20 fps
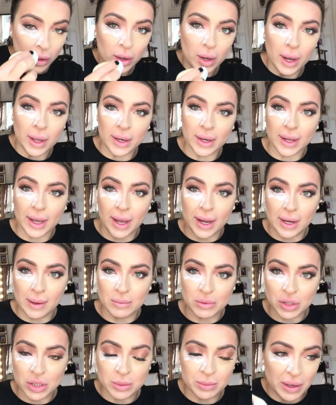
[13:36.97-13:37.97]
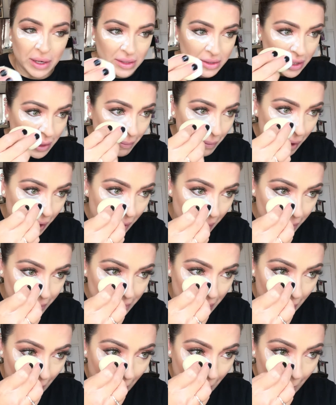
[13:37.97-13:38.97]
And again, I'm just pressing that
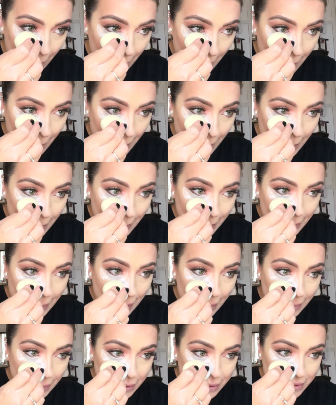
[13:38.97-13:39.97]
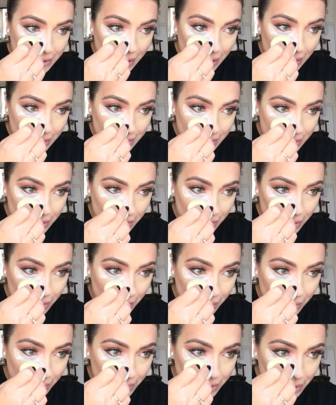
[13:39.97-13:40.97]
powder down the sides of the
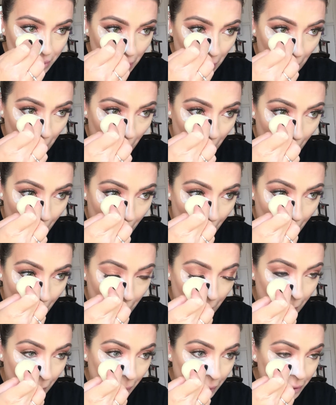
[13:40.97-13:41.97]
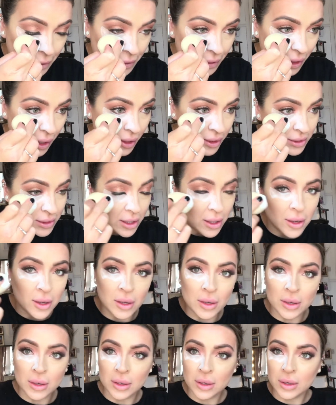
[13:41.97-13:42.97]
nose, which this
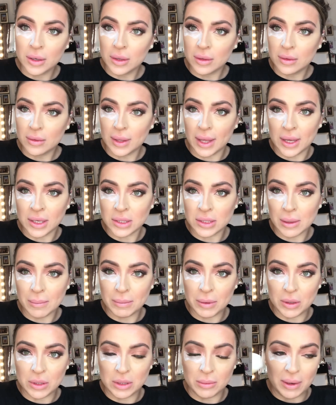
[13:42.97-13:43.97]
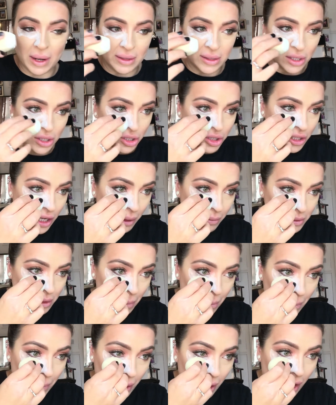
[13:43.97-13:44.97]
beauty blender is shaped
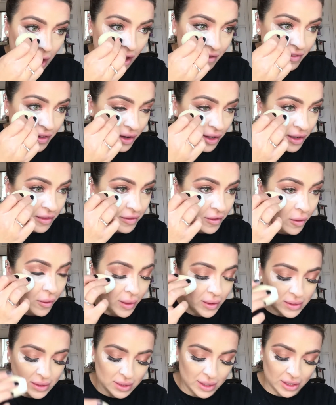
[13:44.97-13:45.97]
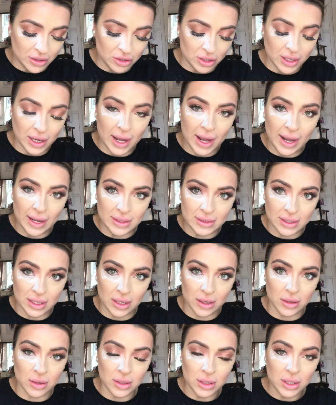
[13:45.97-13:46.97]
perfectly for. It's literally
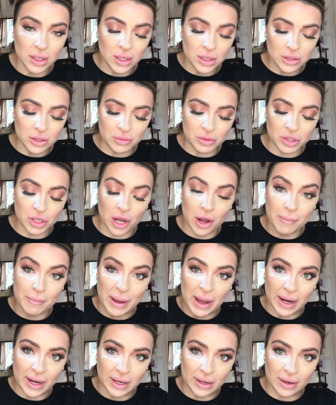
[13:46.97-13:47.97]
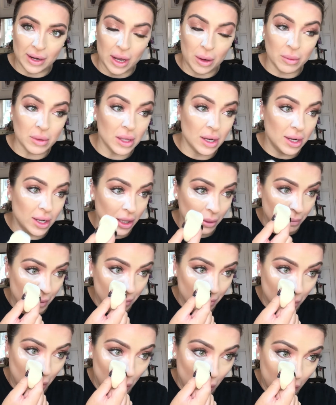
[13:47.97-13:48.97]
ideal. I'm just going back in now with a little bit
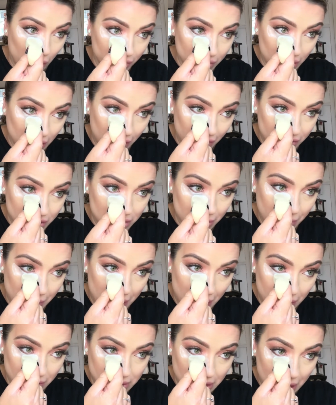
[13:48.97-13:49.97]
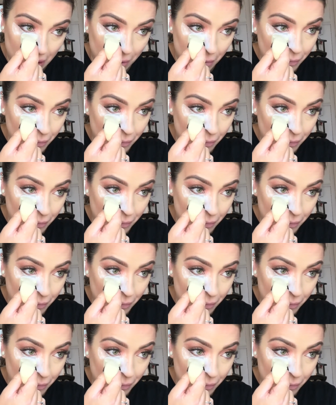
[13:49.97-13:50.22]
more of the lavender powder.